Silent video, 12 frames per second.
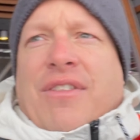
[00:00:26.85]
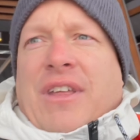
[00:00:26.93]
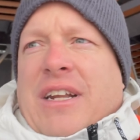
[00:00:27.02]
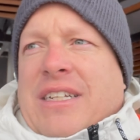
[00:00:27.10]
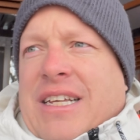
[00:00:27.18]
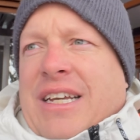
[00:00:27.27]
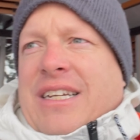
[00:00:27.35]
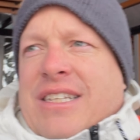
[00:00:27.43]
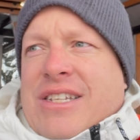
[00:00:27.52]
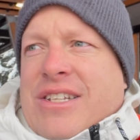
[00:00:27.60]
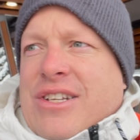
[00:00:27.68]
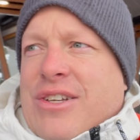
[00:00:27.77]
that it
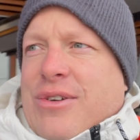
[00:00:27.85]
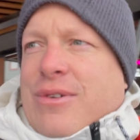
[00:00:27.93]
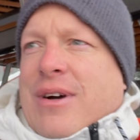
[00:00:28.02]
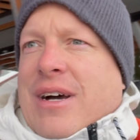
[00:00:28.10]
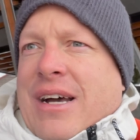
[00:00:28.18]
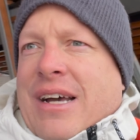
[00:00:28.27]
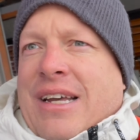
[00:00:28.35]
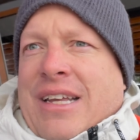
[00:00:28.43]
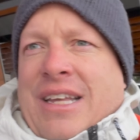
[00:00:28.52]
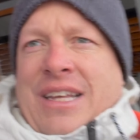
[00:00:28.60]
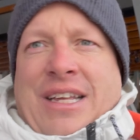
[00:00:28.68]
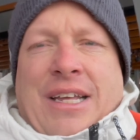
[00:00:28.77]
takes to
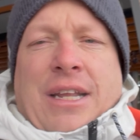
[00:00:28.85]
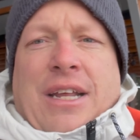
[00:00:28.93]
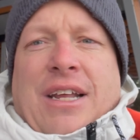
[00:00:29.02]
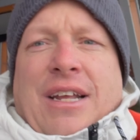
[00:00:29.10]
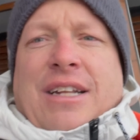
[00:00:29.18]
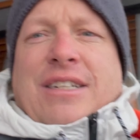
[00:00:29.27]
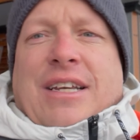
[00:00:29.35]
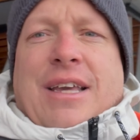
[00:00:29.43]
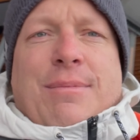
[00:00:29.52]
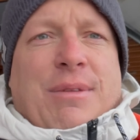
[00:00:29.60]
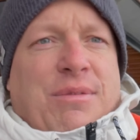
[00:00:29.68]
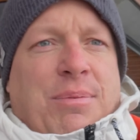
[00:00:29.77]

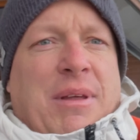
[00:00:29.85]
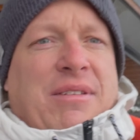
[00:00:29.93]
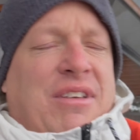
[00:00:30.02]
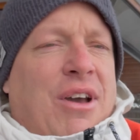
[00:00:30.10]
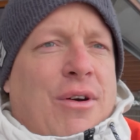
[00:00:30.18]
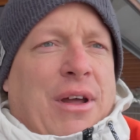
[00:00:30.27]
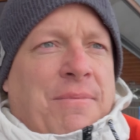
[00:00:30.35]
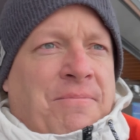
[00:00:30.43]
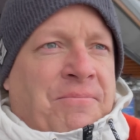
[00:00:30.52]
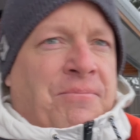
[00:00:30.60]
keep this place going.